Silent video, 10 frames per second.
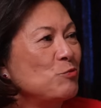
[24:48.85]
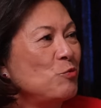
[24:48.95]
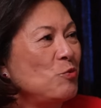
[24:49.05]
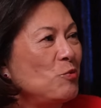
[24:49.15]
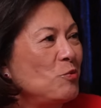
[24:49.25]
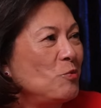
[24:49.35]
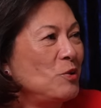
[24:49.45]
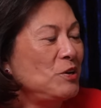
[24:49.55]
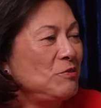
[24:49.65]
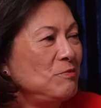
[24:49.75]

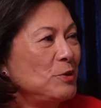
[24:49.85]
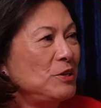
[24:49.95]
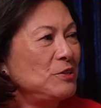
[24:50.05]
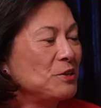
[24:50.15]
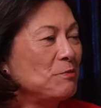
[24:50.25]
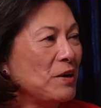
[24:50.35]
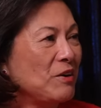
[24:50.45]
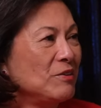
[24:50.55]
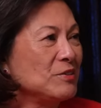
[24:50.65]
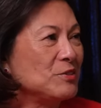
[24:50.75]
What do you tell
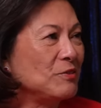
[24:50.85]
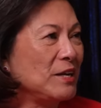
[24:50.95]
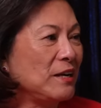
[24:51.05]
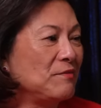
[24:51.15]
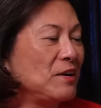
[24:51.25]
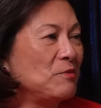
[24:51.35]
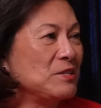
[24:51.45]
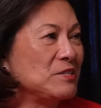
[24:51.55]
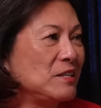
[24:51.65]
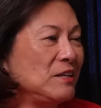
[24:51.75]
parents who are like, I've got
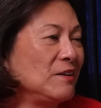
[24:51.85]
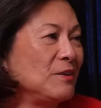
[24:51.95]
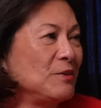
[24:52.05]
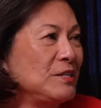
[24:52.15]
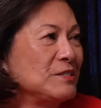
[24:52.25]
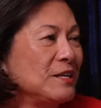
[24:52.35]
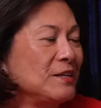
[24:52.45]
this kiddo and he's